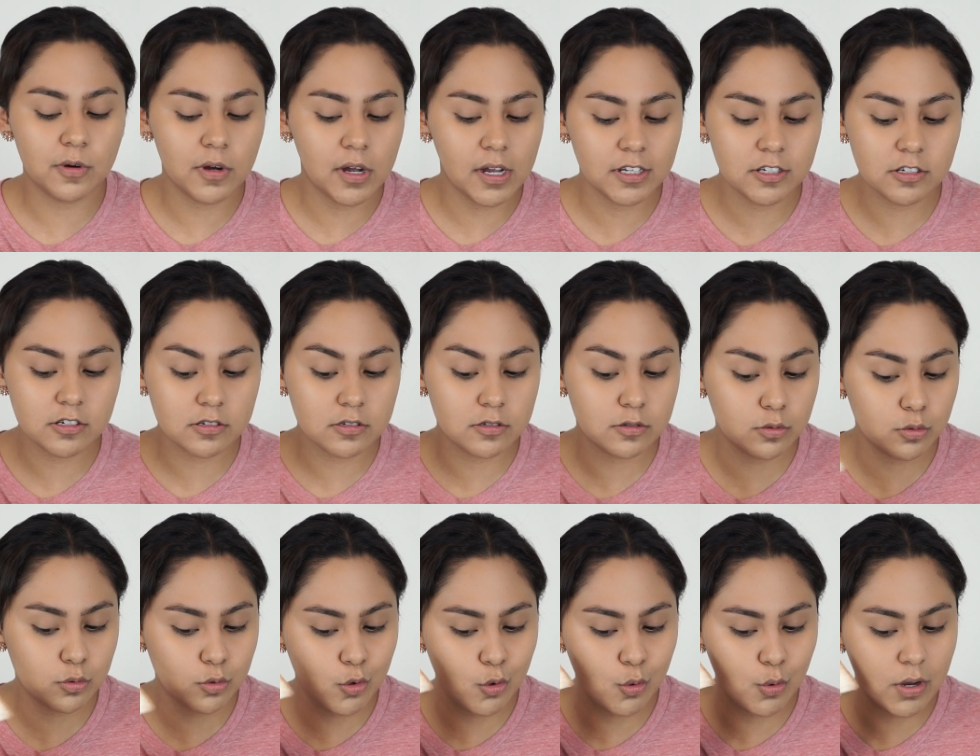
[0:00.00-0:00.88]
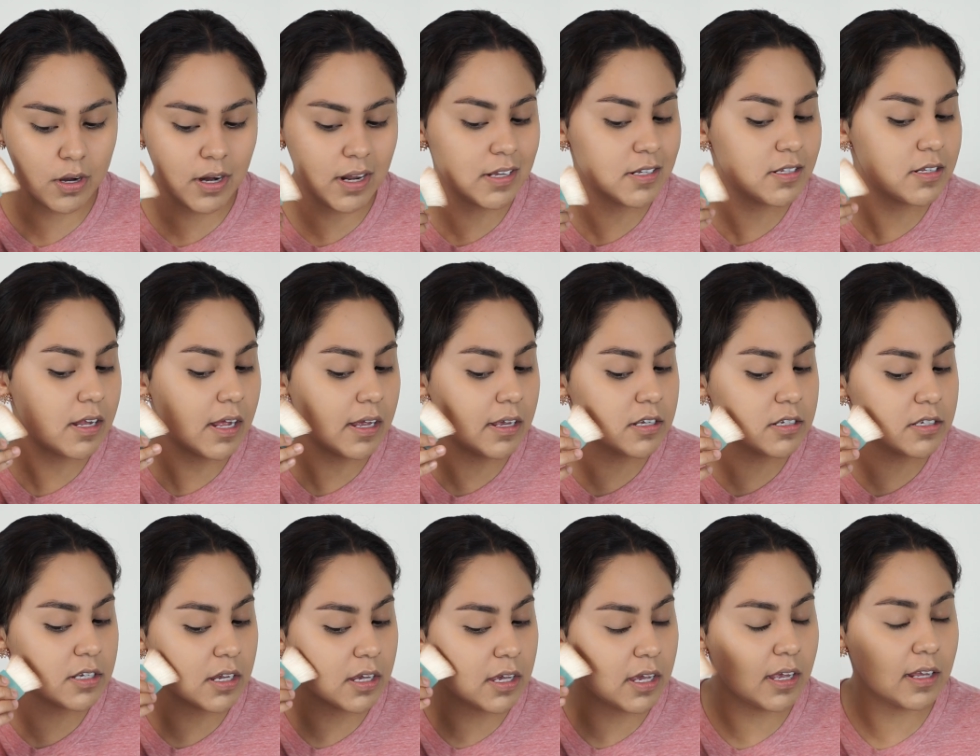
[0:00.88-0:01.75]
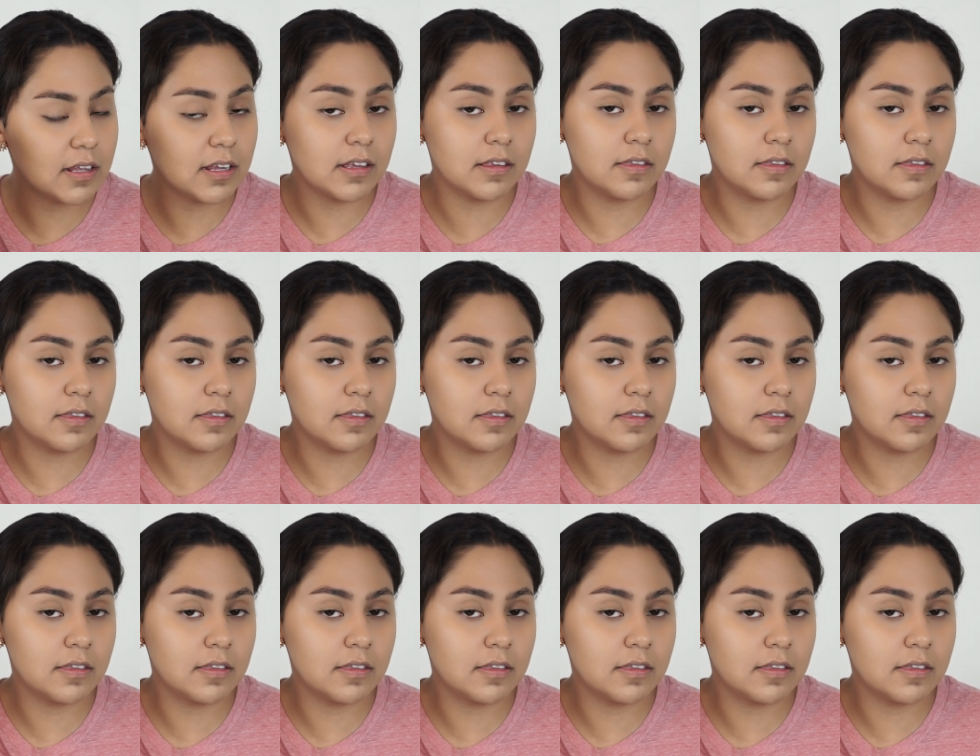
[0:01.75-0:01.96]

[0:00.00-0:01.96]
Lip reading: I just do it as light as I can,